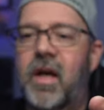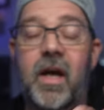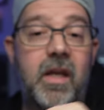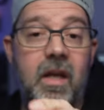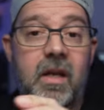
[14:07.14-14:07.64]

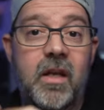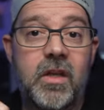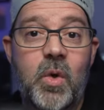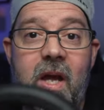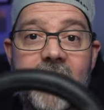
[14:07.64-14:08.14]
Again,
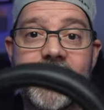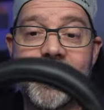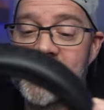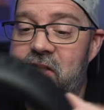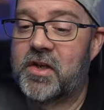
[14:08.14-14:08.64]
you have to
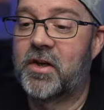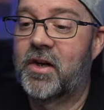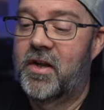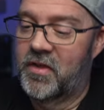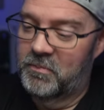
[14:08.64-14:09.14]
consider
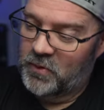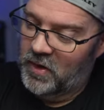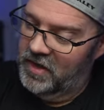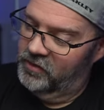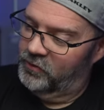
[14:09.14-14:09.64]
the
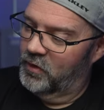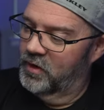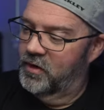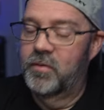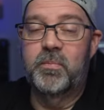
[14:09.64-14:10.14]
price for
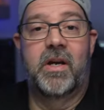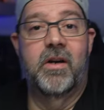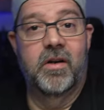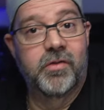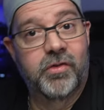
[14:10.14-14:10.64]
a good
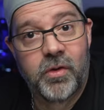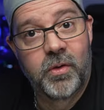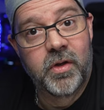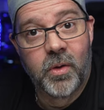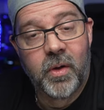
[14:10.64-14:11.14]
pair of
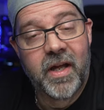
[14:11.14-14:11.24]
studio